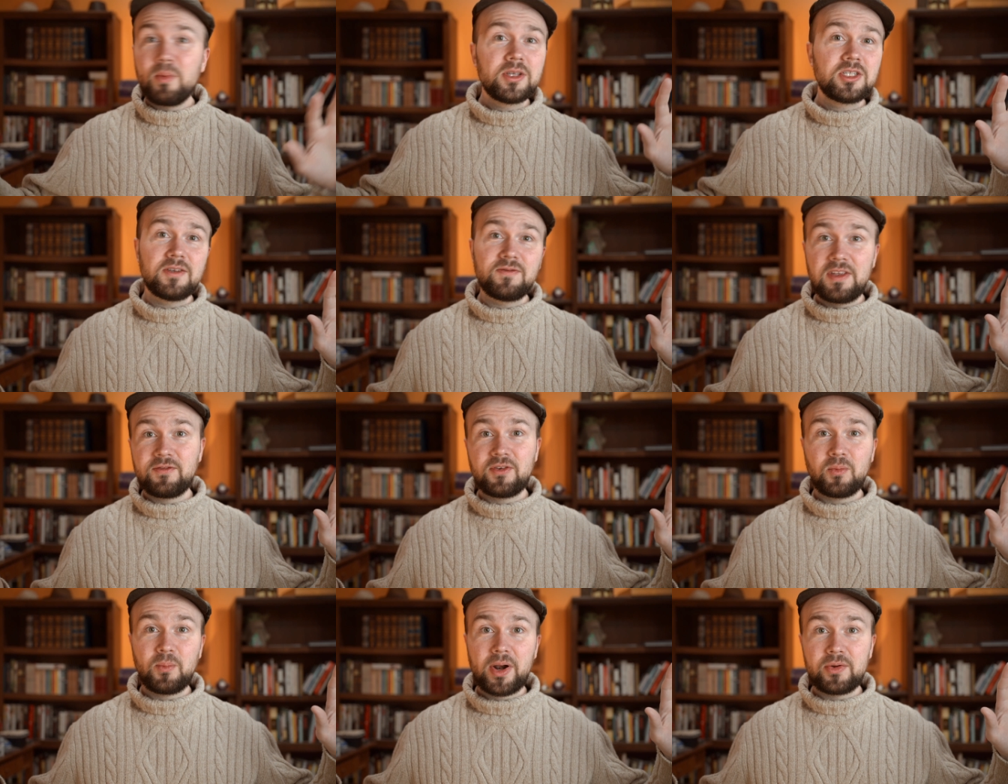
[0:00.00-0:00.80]
bunch of
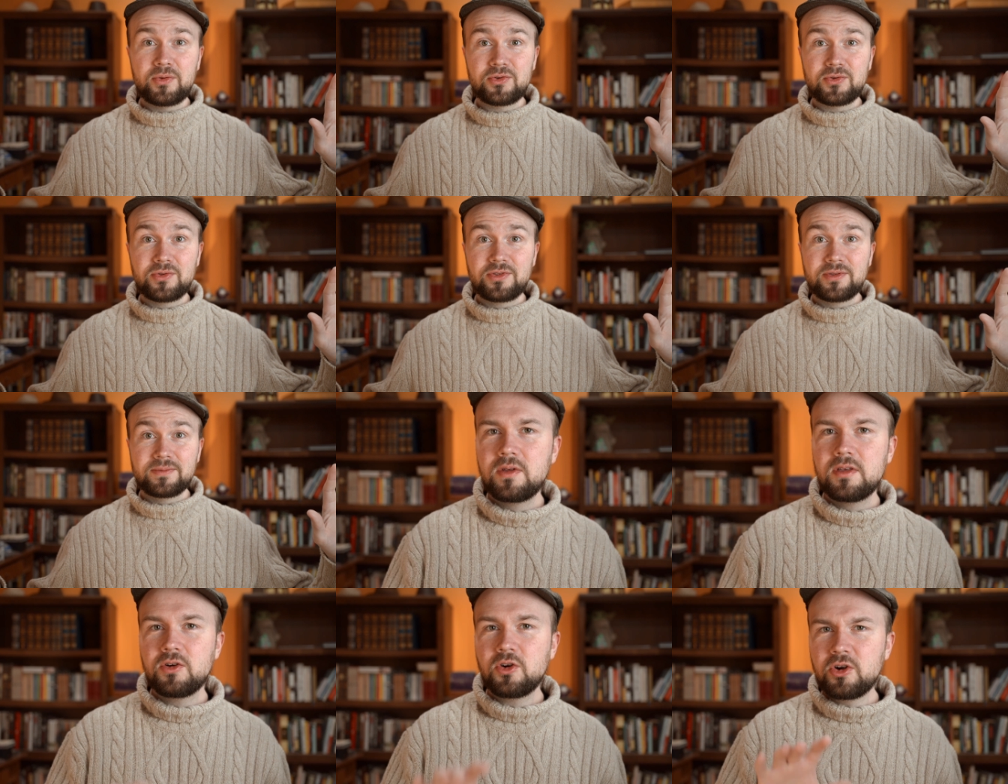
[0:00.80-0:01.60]
different browsers.
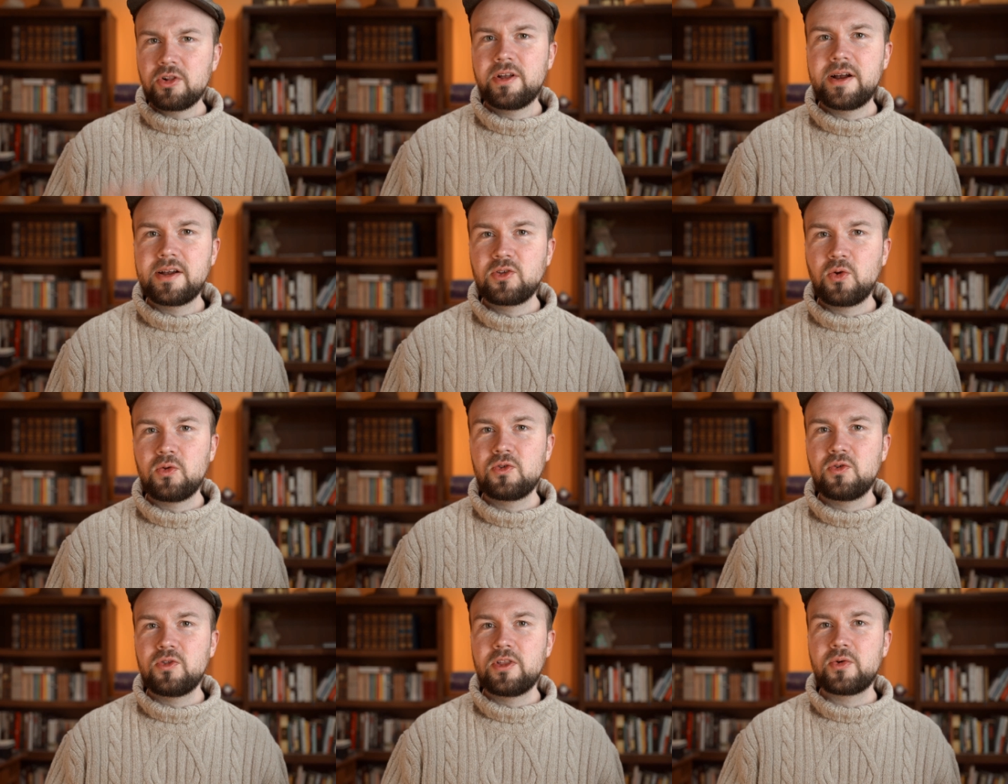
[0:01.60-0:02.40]
Earlier I told
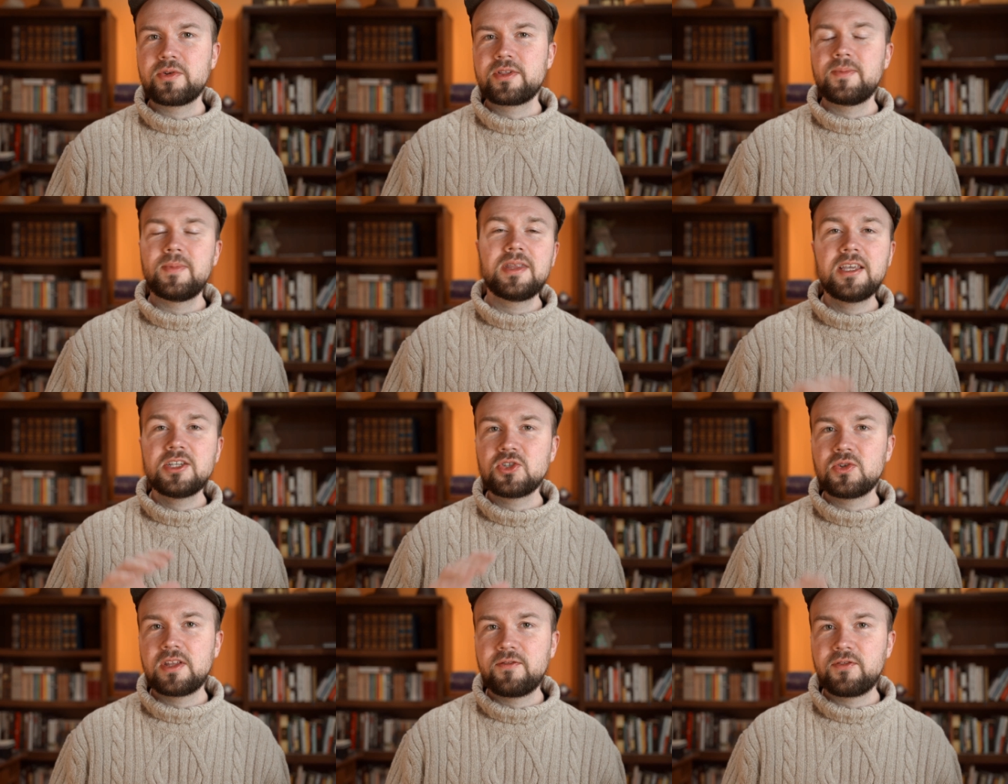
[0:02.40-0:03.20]
you there were some
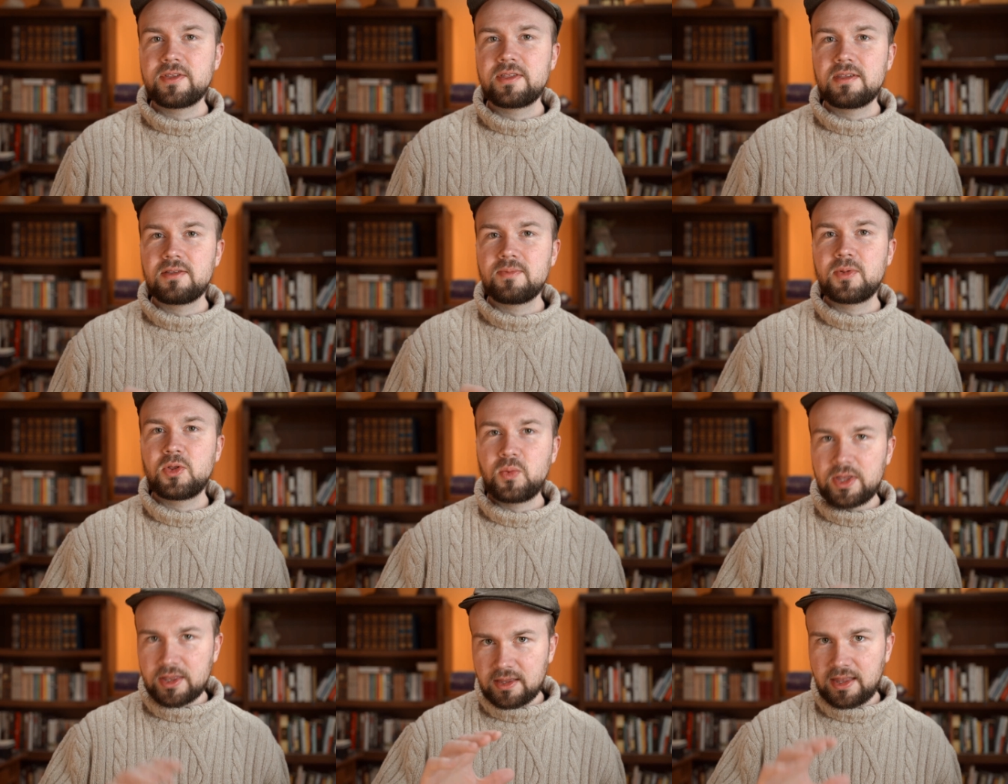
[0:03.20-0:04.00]
additional differences
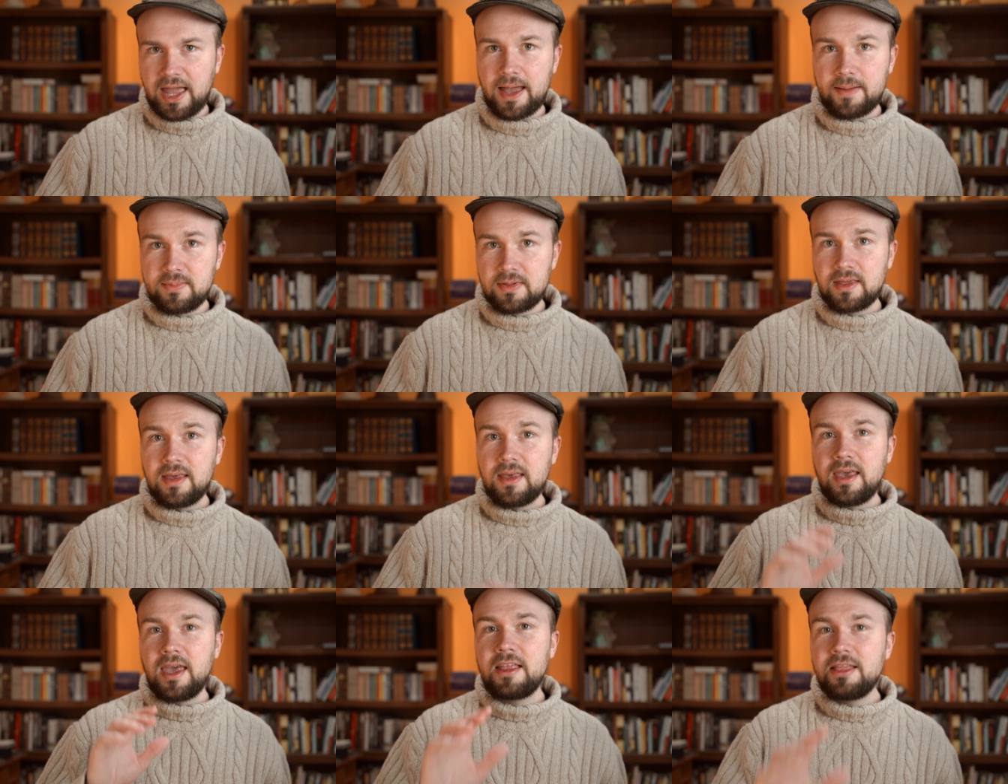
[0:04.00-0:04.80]
between the tabs,
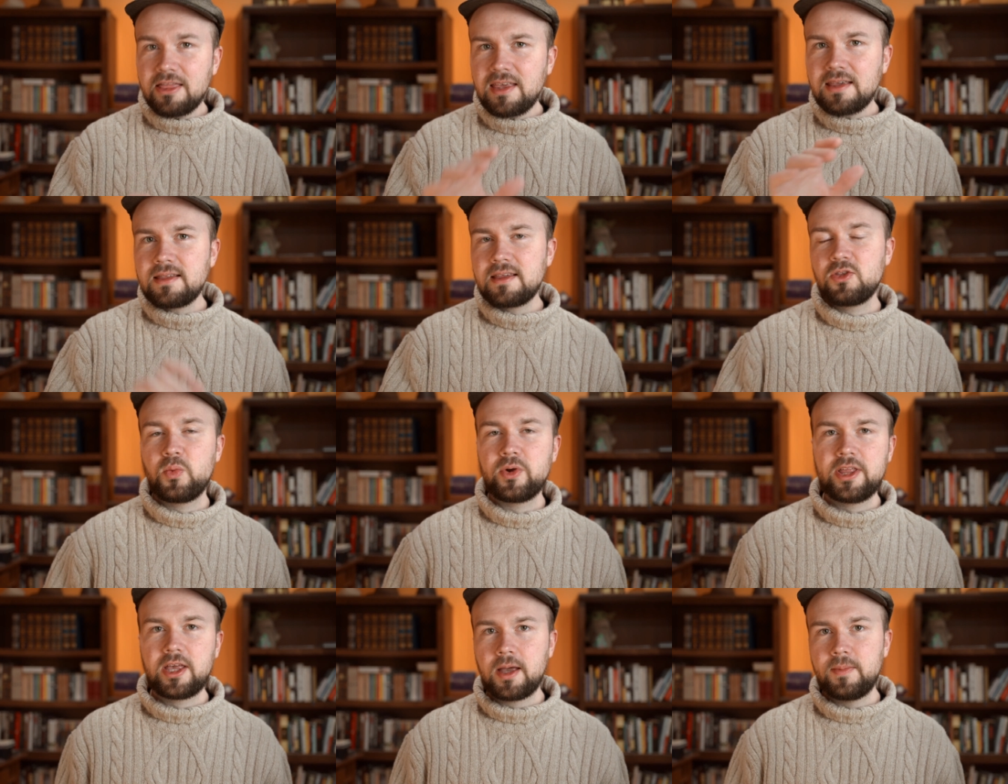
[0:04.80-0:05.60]
and this is
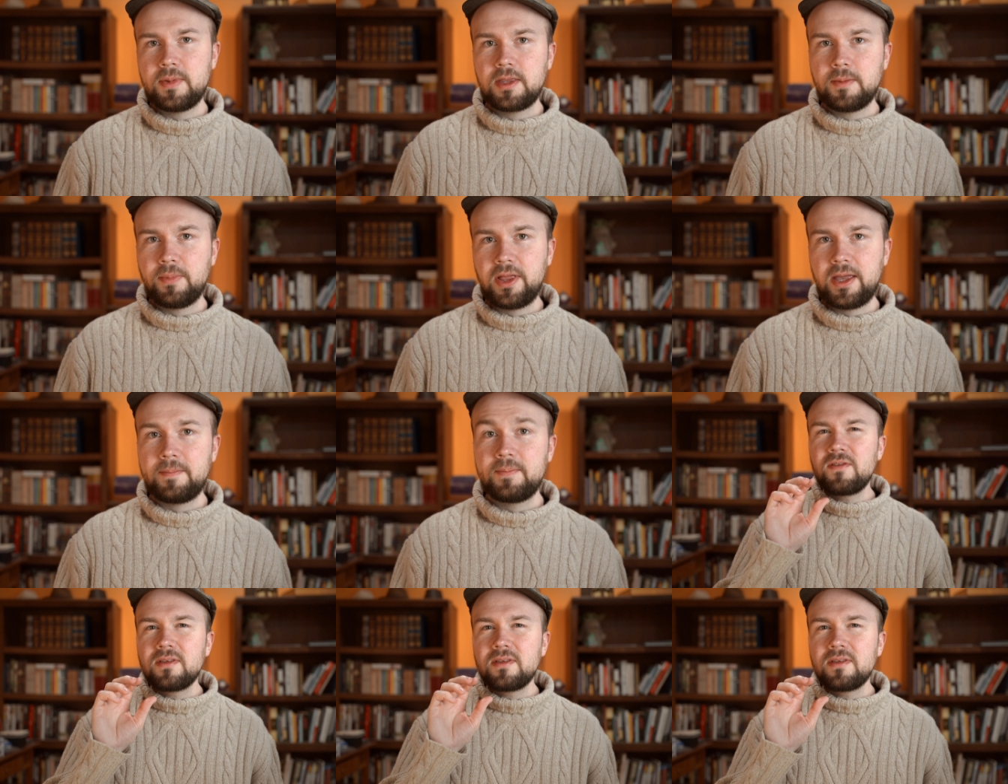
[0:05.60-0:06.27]
where they come into play.